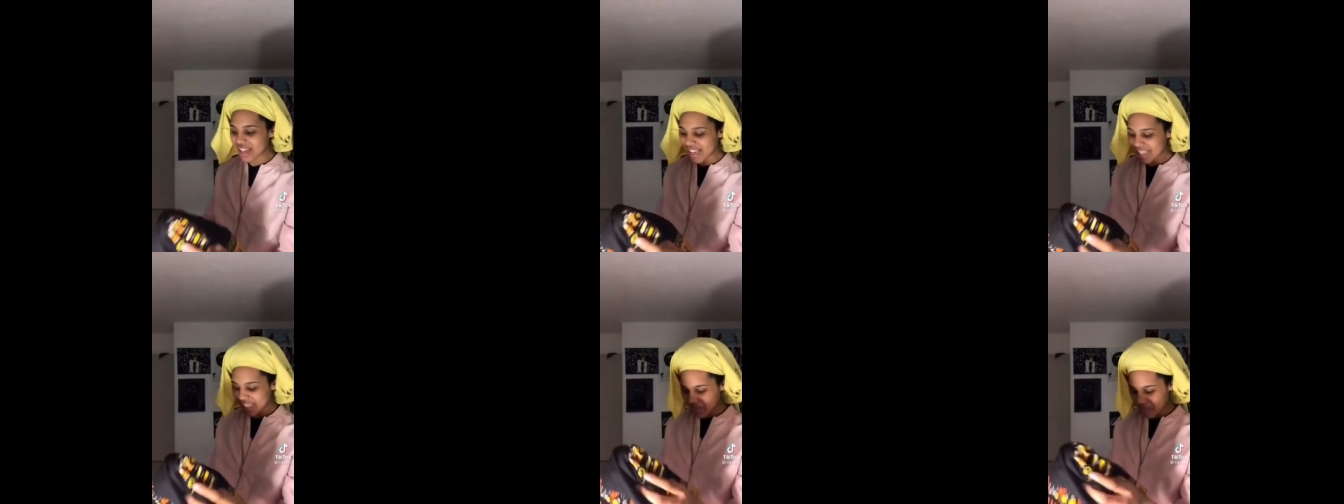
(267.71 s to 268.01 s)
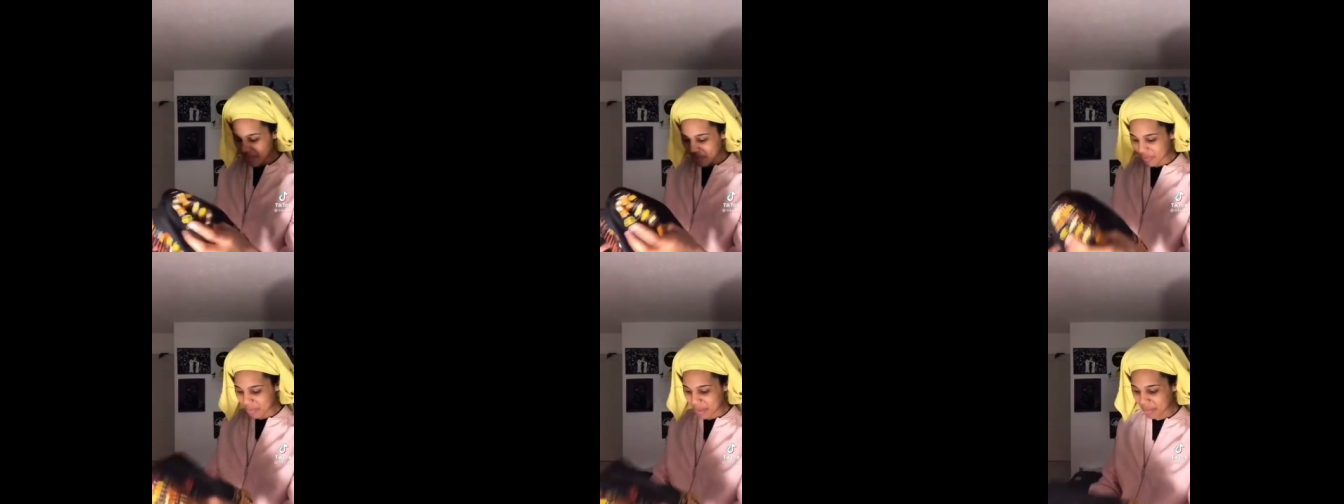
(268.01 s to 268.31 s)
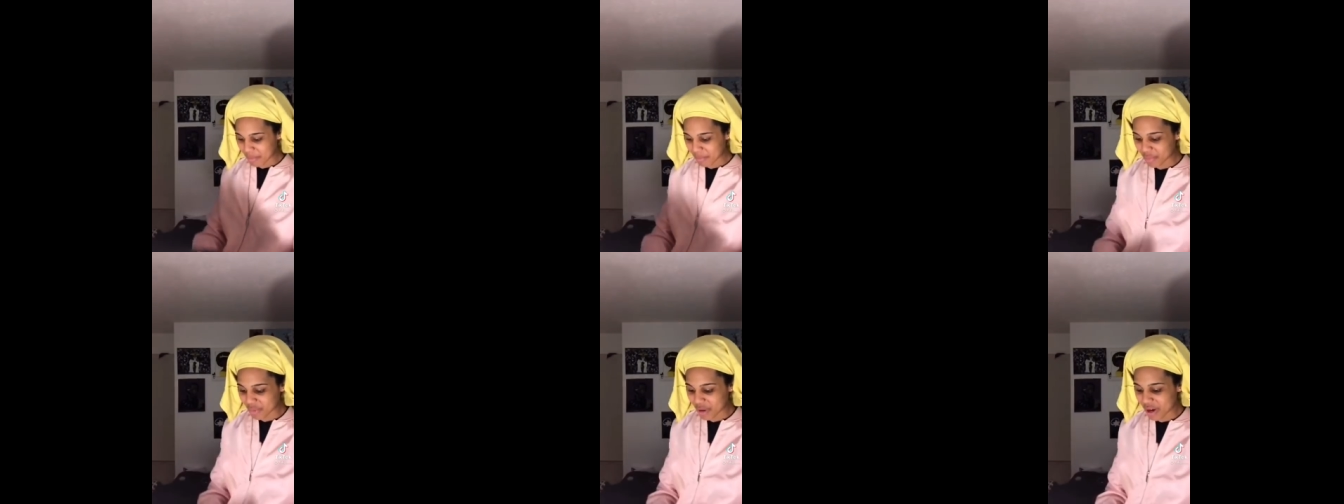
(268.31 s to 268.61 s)
I can't wait for my
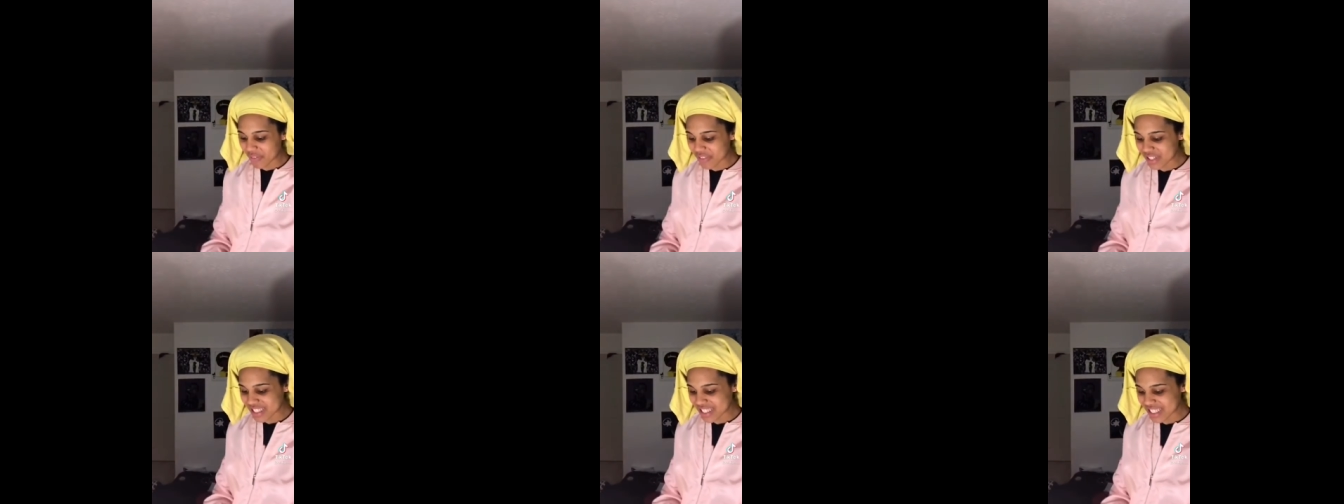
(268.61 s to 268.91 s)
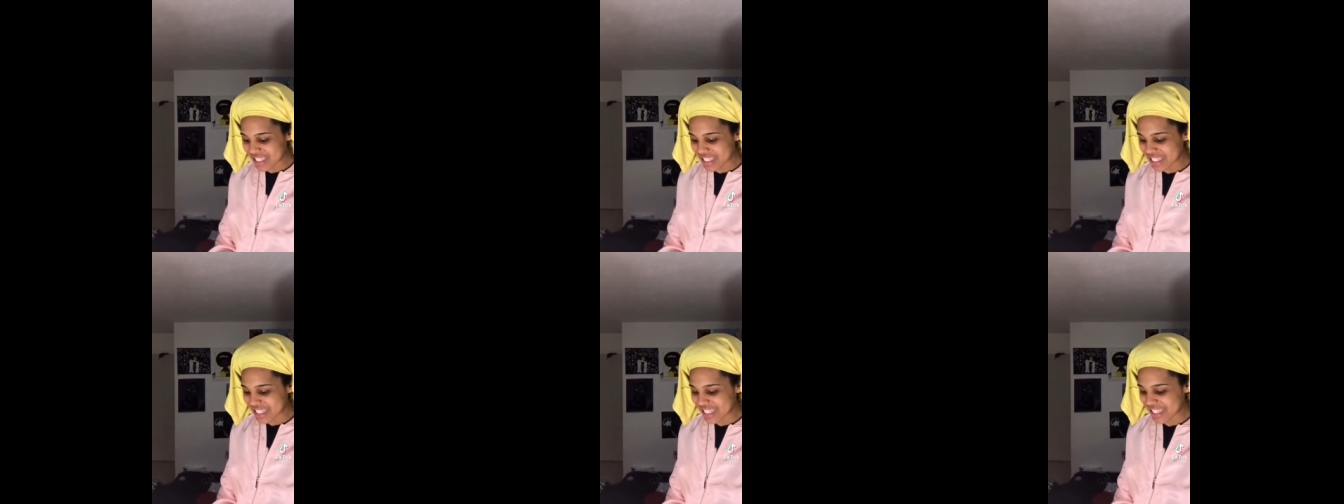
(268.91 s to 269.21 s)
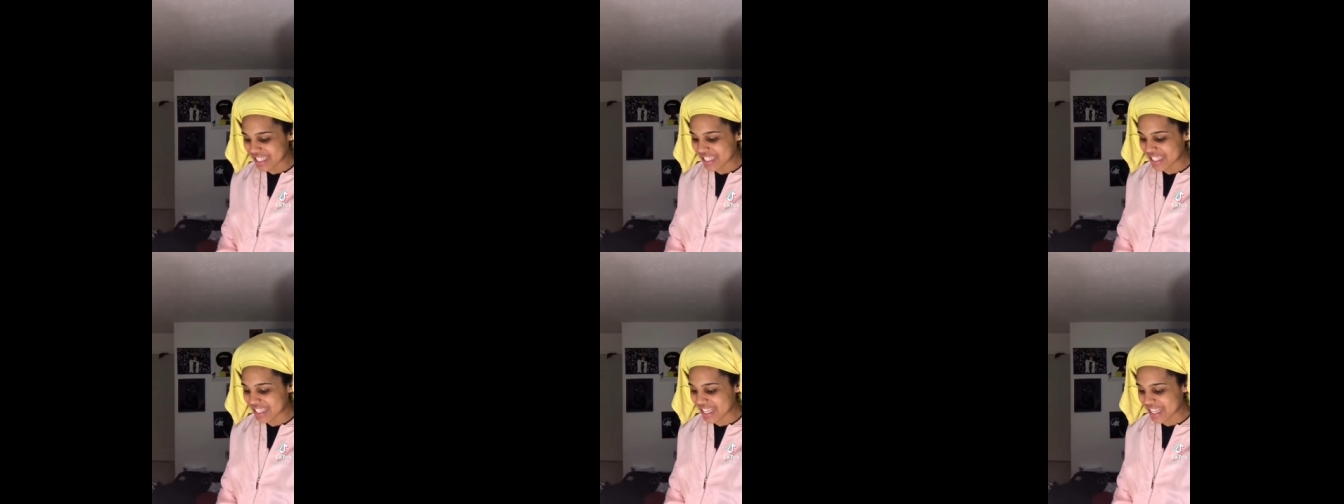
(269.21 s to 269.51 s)
brothers to
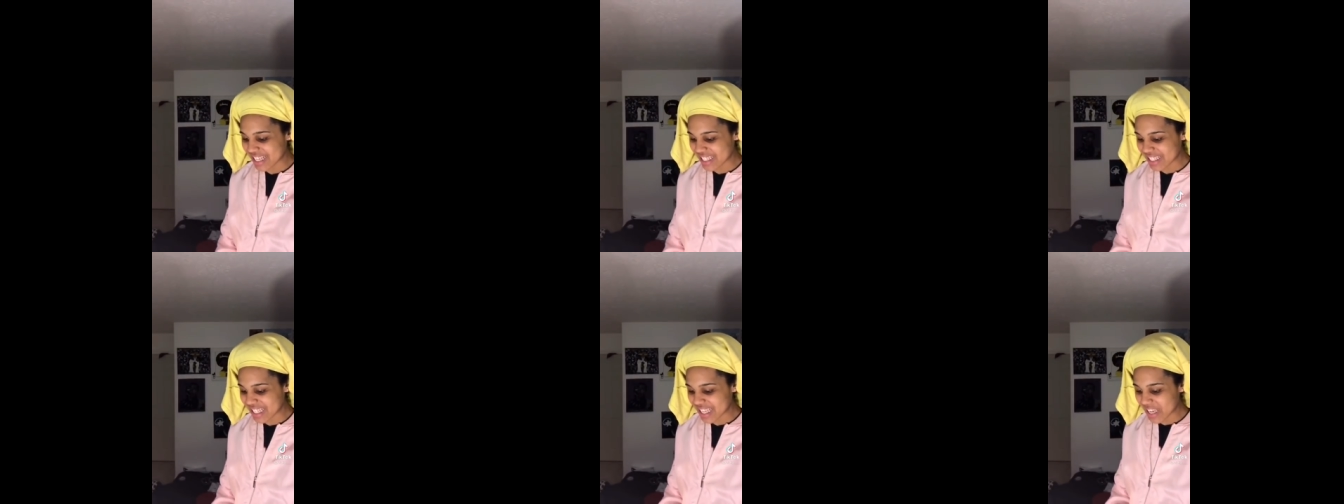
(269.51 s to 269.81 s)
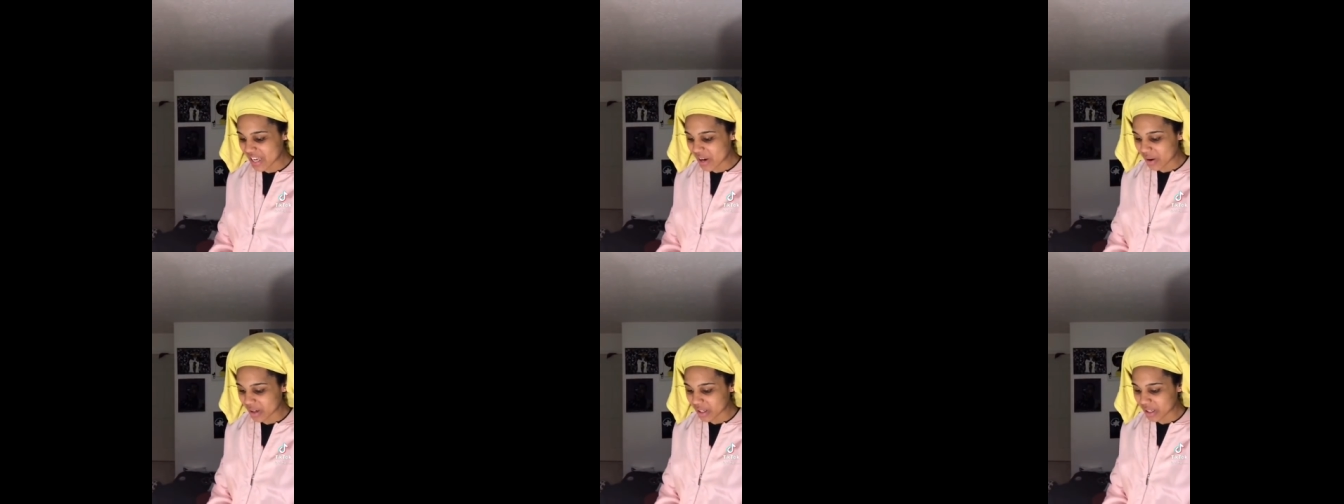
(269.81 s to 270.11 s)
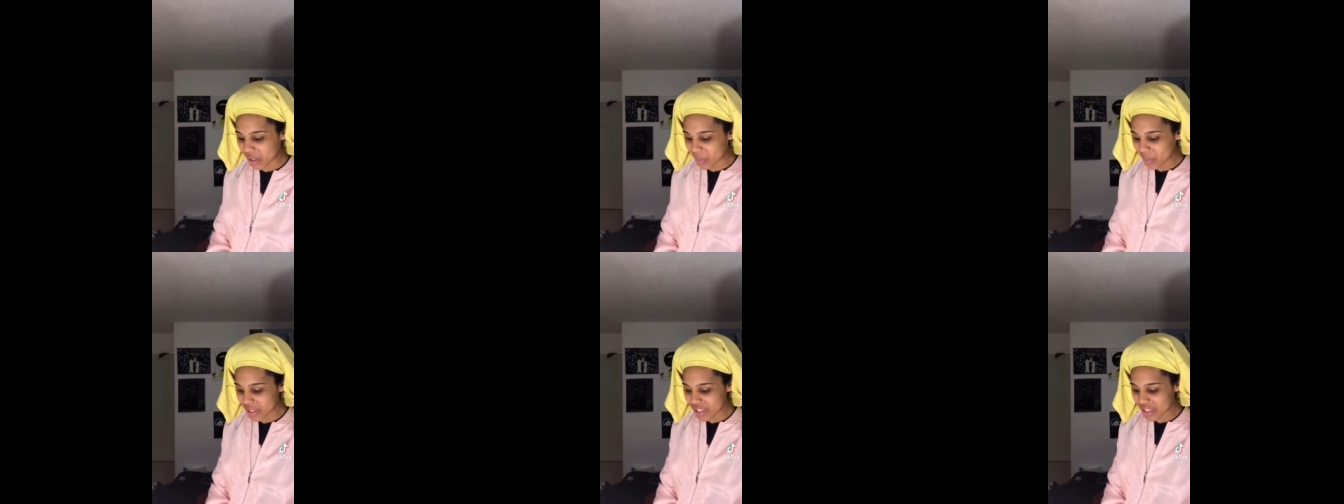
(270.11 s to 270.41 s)
see this. They are
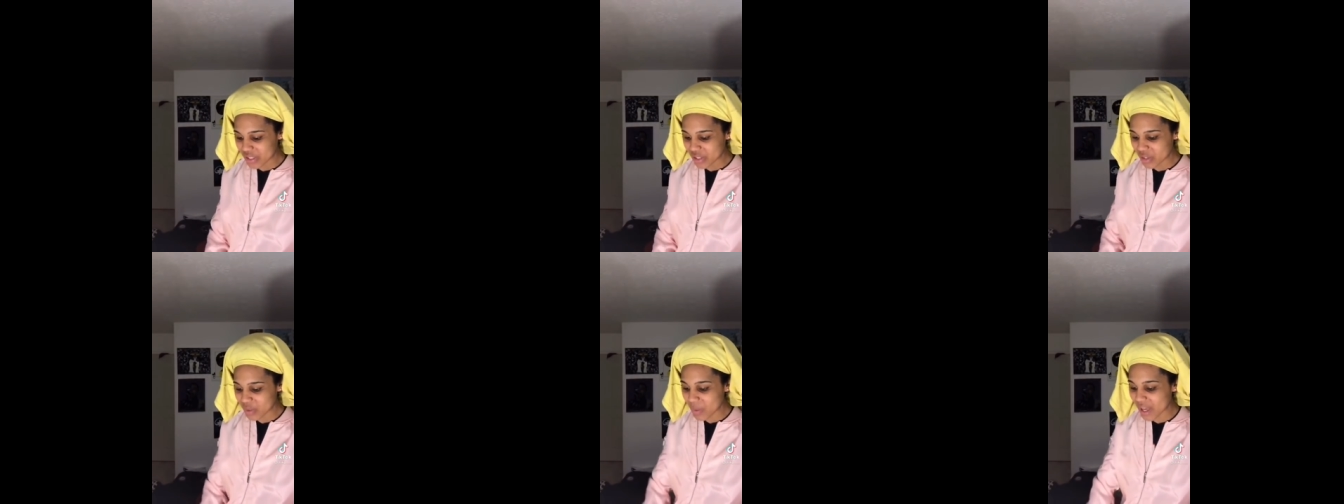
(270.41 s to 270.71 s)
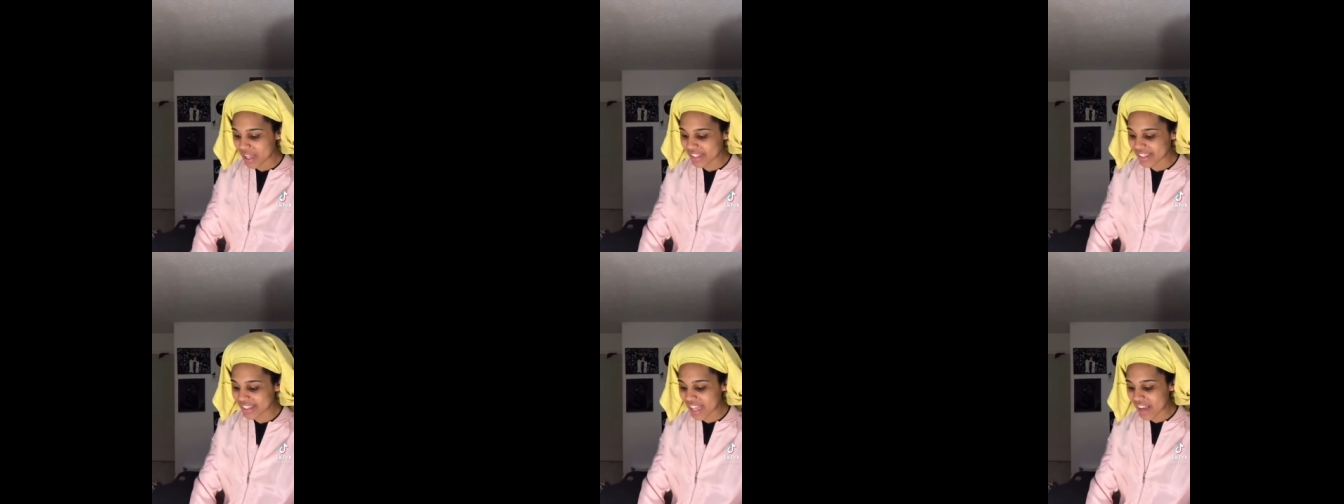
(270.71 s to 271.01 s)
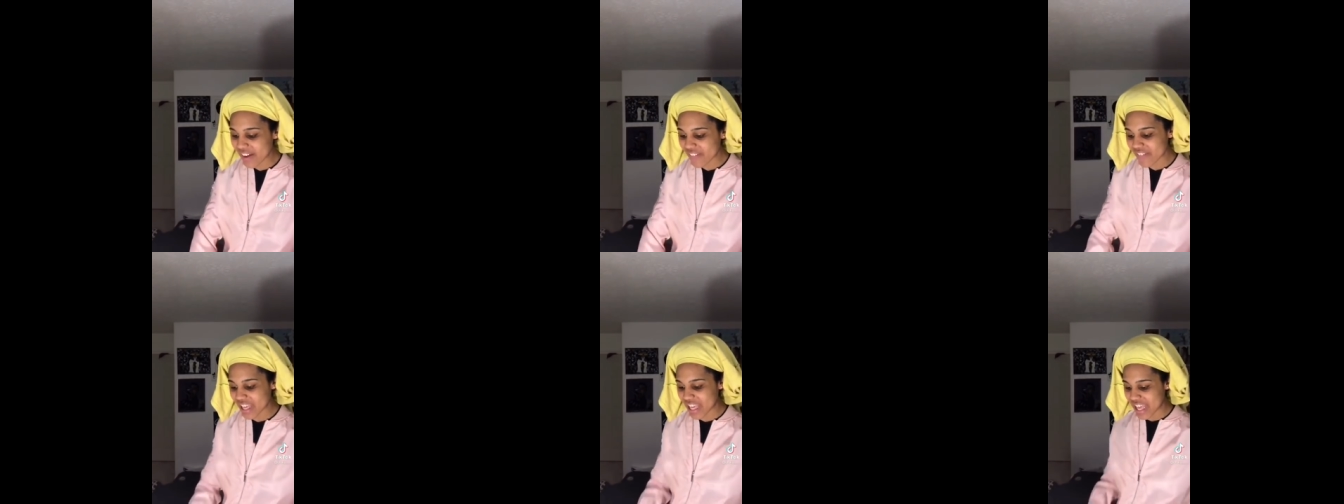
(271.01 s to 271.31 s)
going to
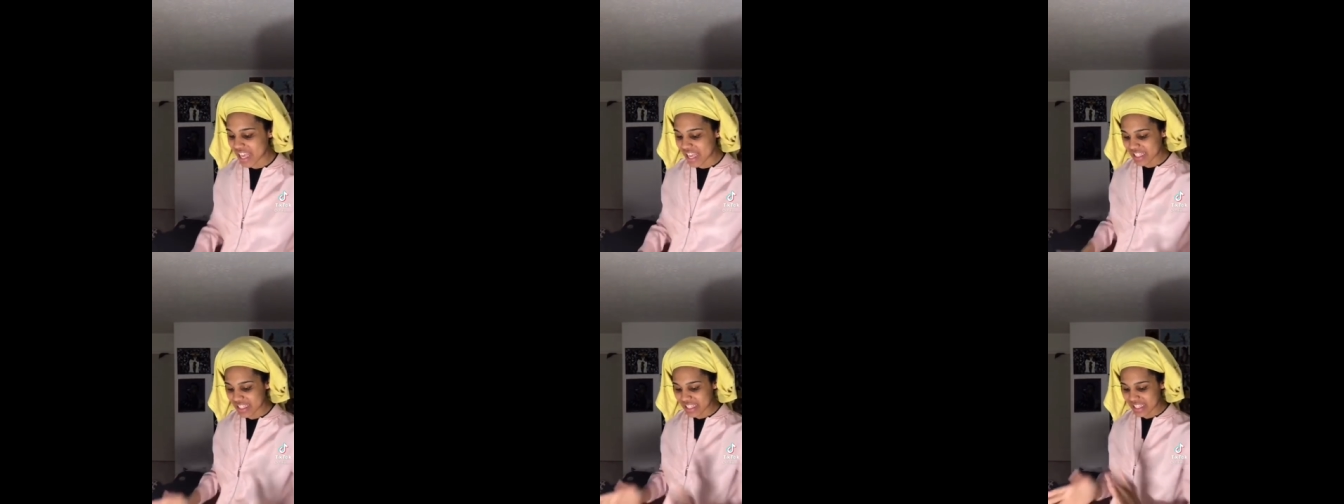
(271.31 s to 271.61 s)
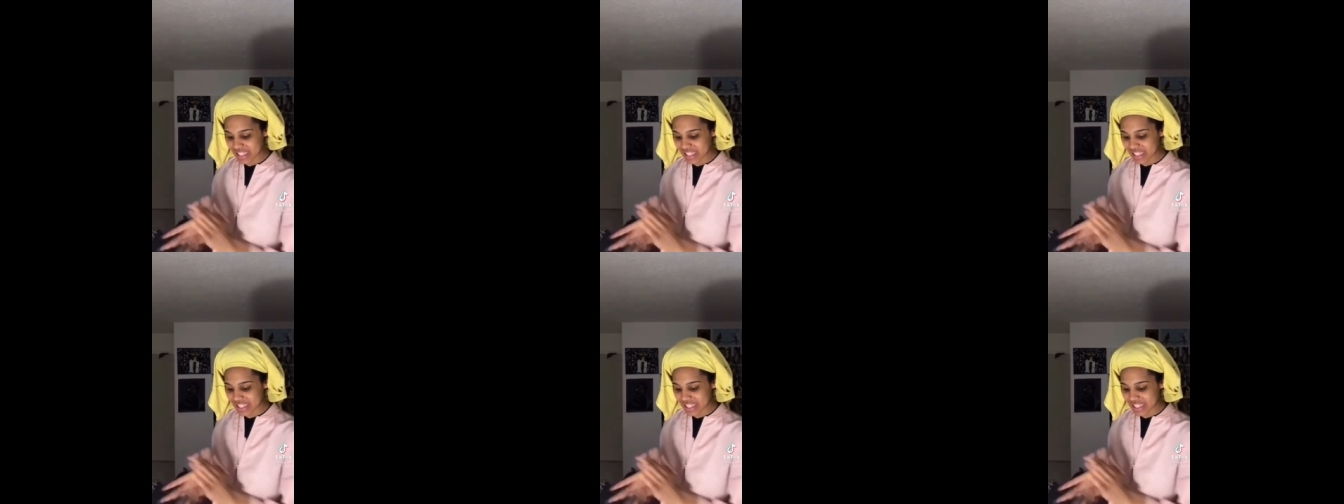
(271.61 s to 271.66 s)
love it.